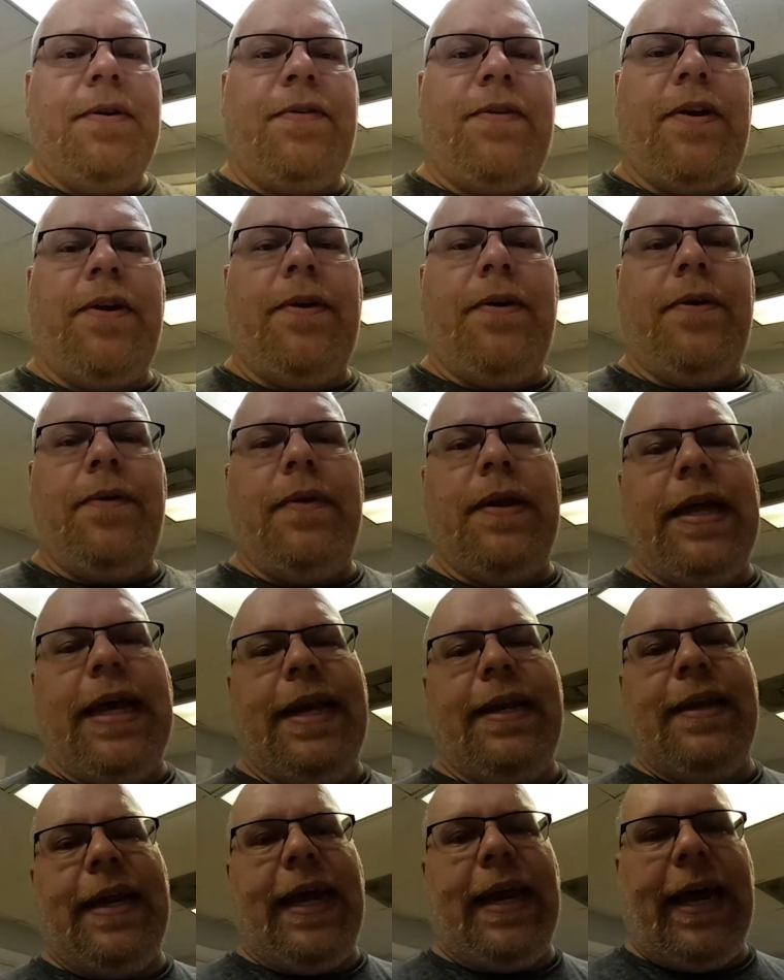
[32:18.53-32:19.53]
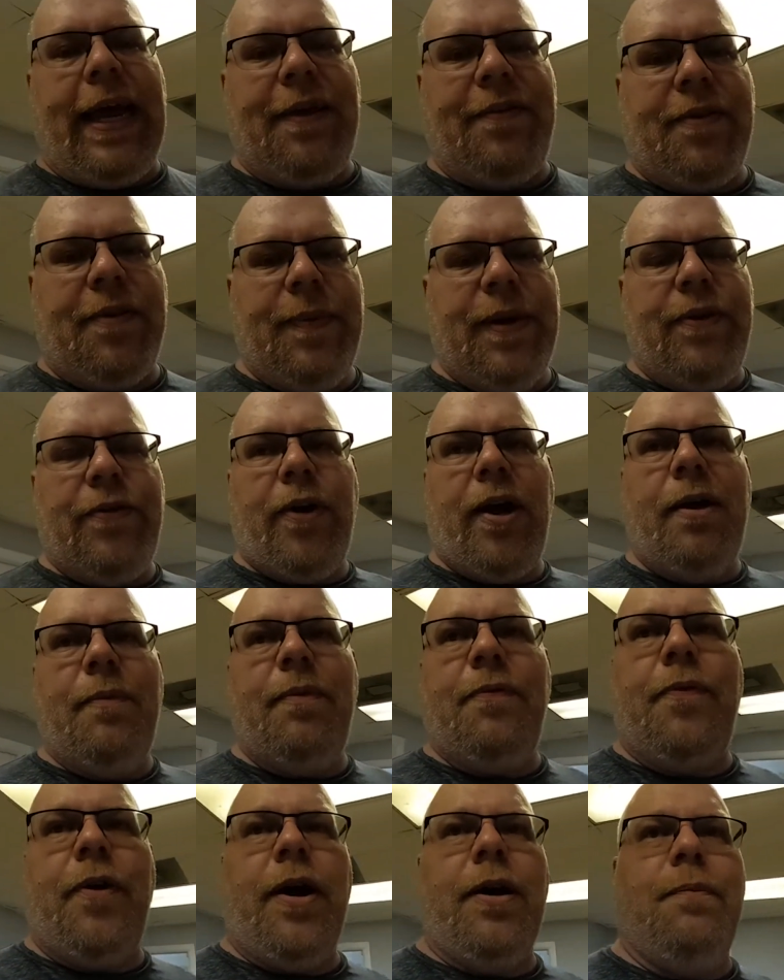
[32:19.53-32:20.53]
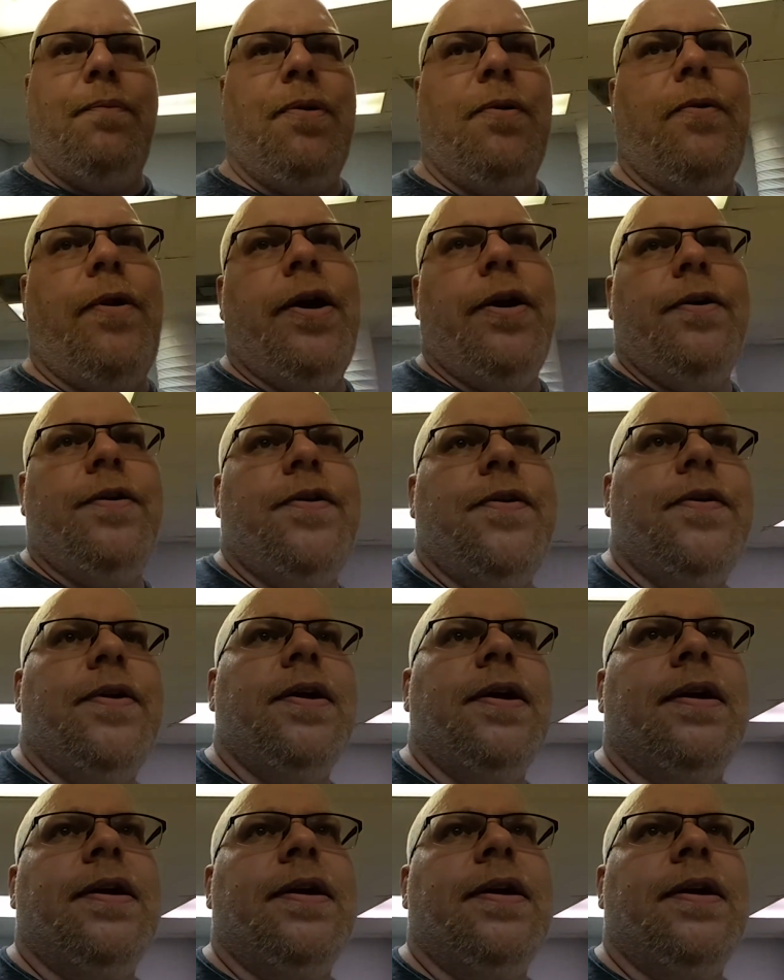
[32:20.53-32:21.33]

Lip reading: So that has to be dry before I can put water to it,